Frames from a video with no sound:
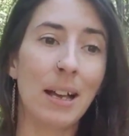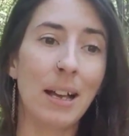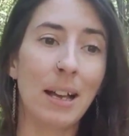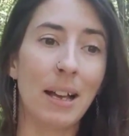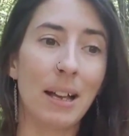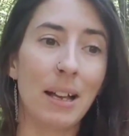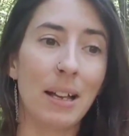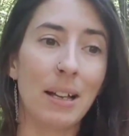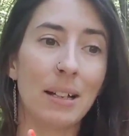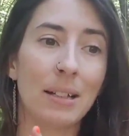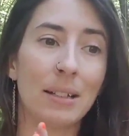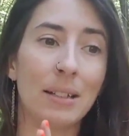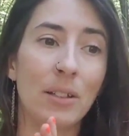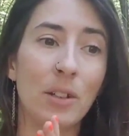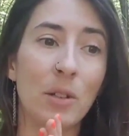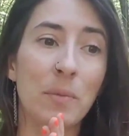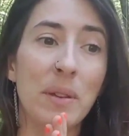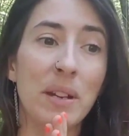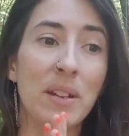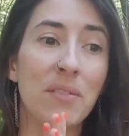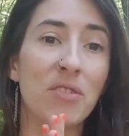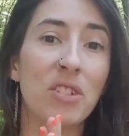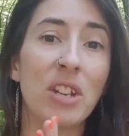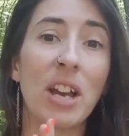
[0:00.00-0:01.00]
a little
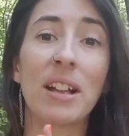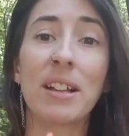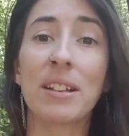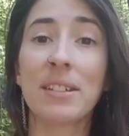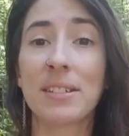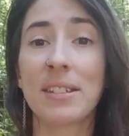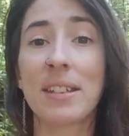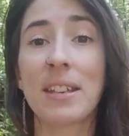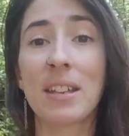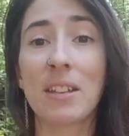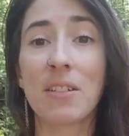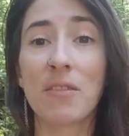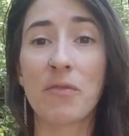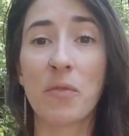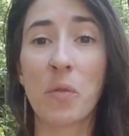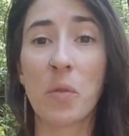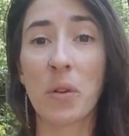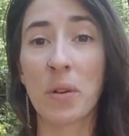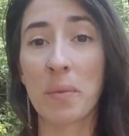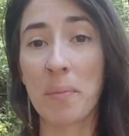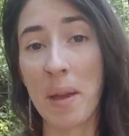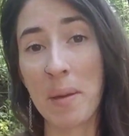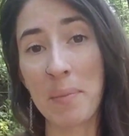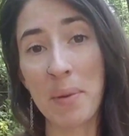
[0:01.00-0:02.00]
bit of jealousy
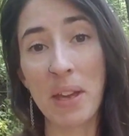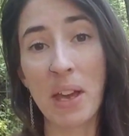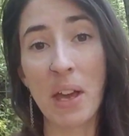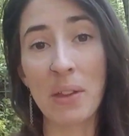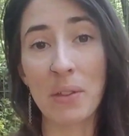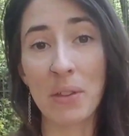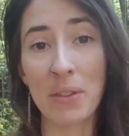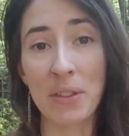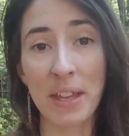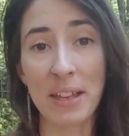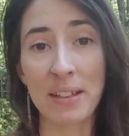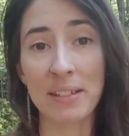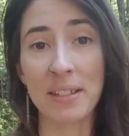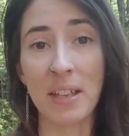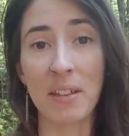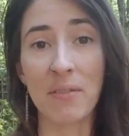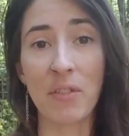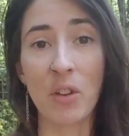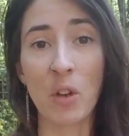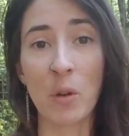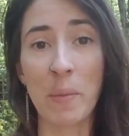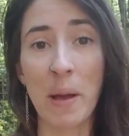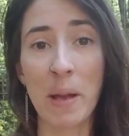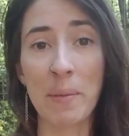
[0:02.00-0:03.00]
for maybe other things they
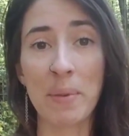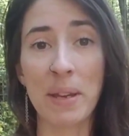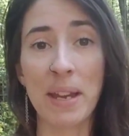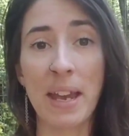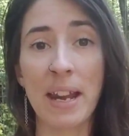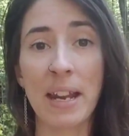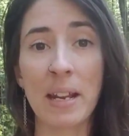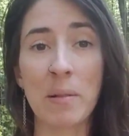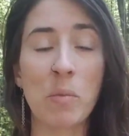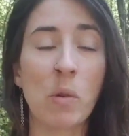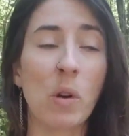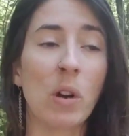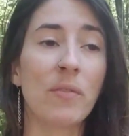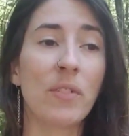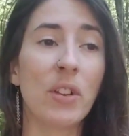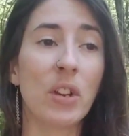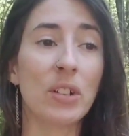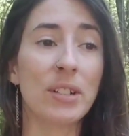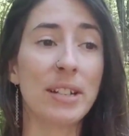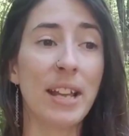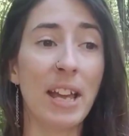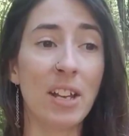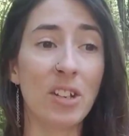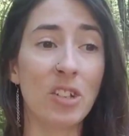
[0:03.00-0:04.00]
feel might be getting more of
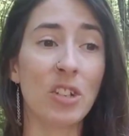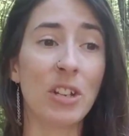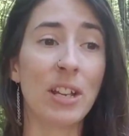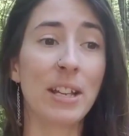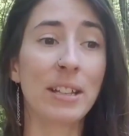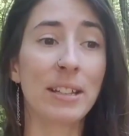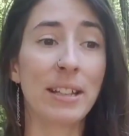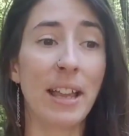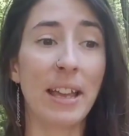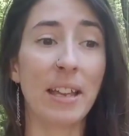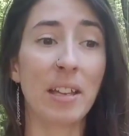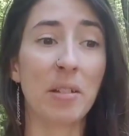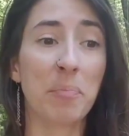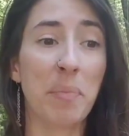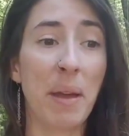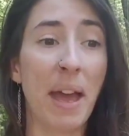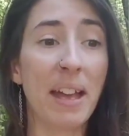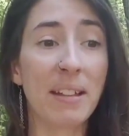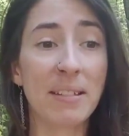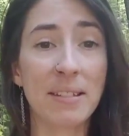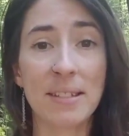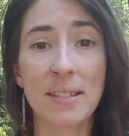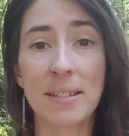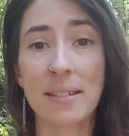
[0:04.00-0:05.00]
your attention, like
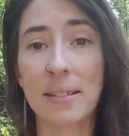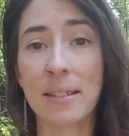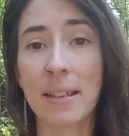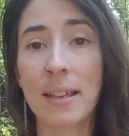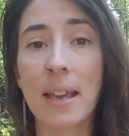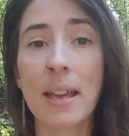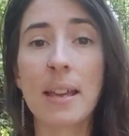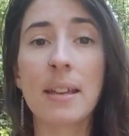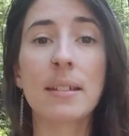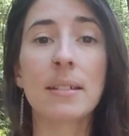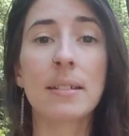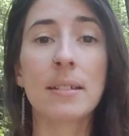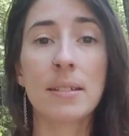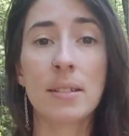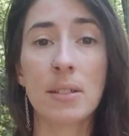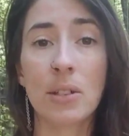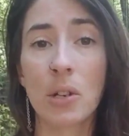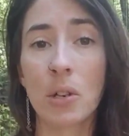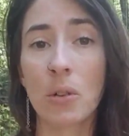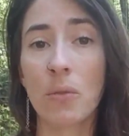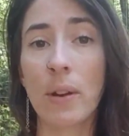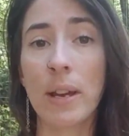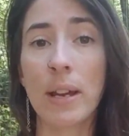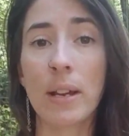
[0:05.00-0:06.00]
pets, kids,
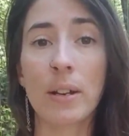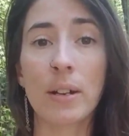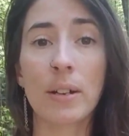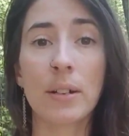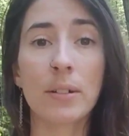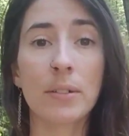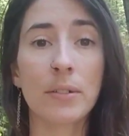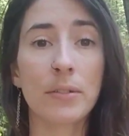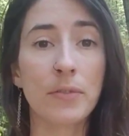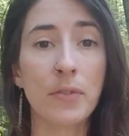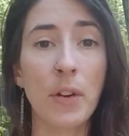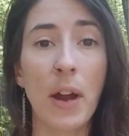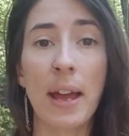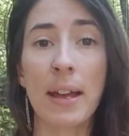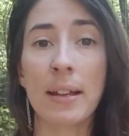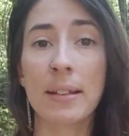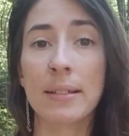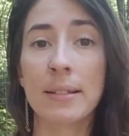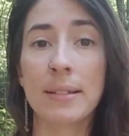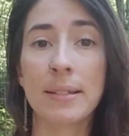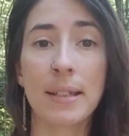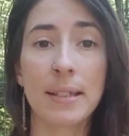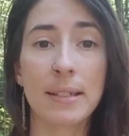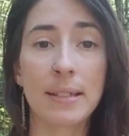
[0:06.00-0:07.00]
career,
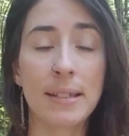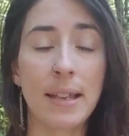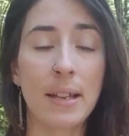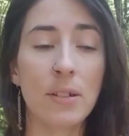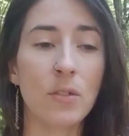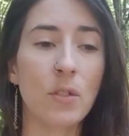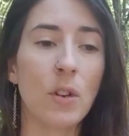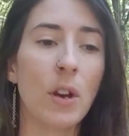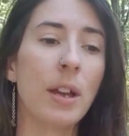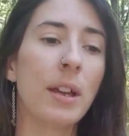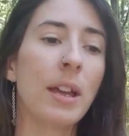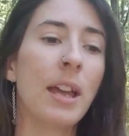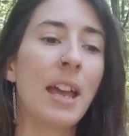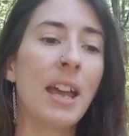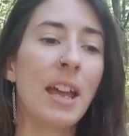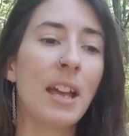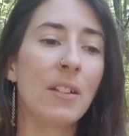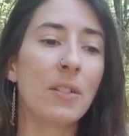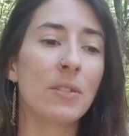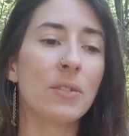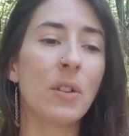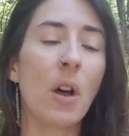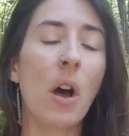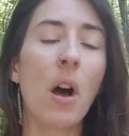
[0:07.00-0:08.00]
friends, etc.
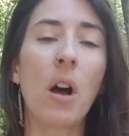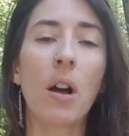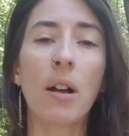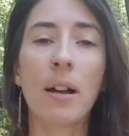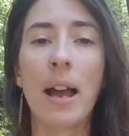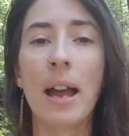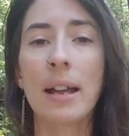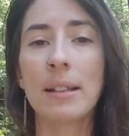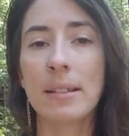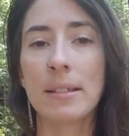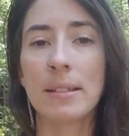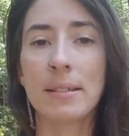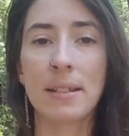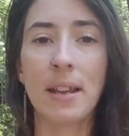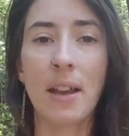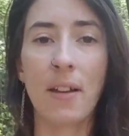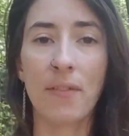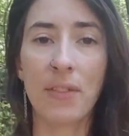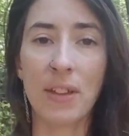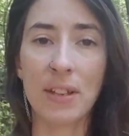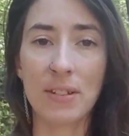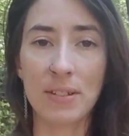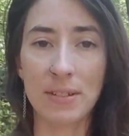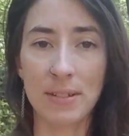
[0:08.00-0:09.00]
There's all kinds of
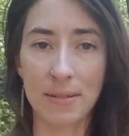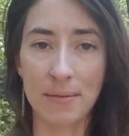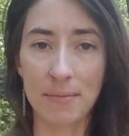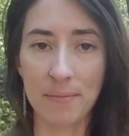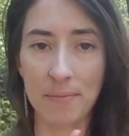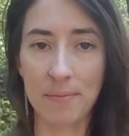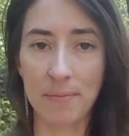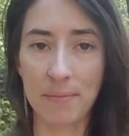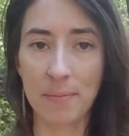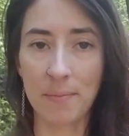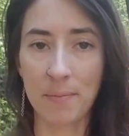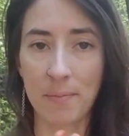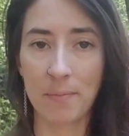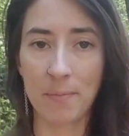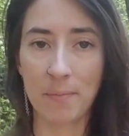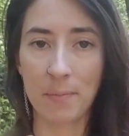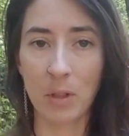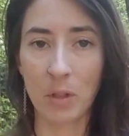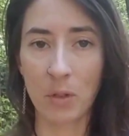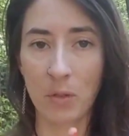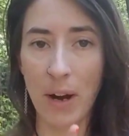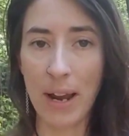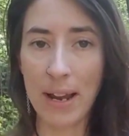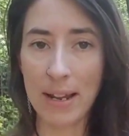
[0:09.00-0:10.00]
stuff that just
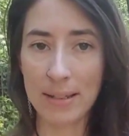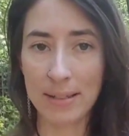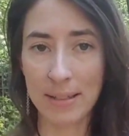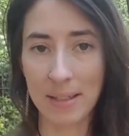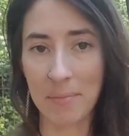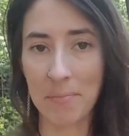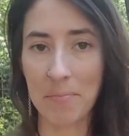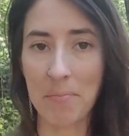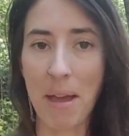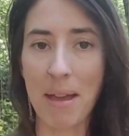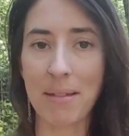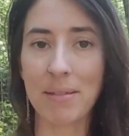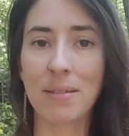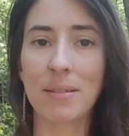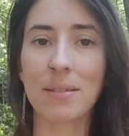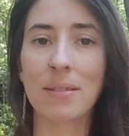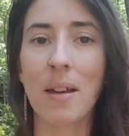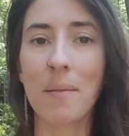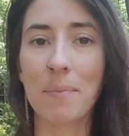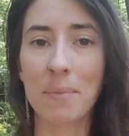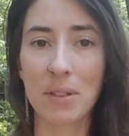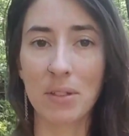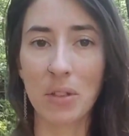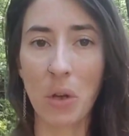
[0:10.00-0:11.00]
graze and messes
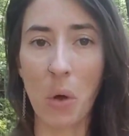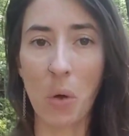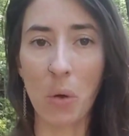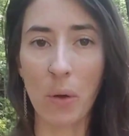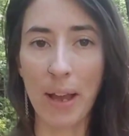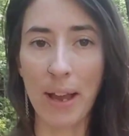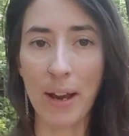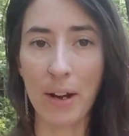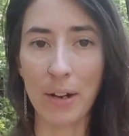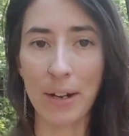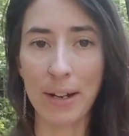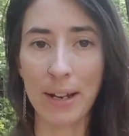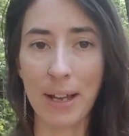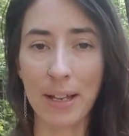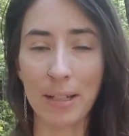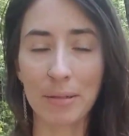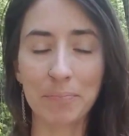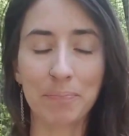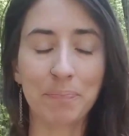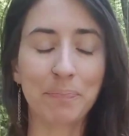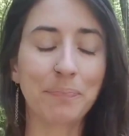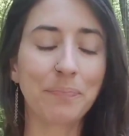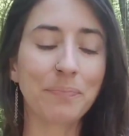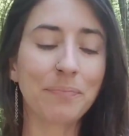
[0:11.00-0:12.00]
up this whole area.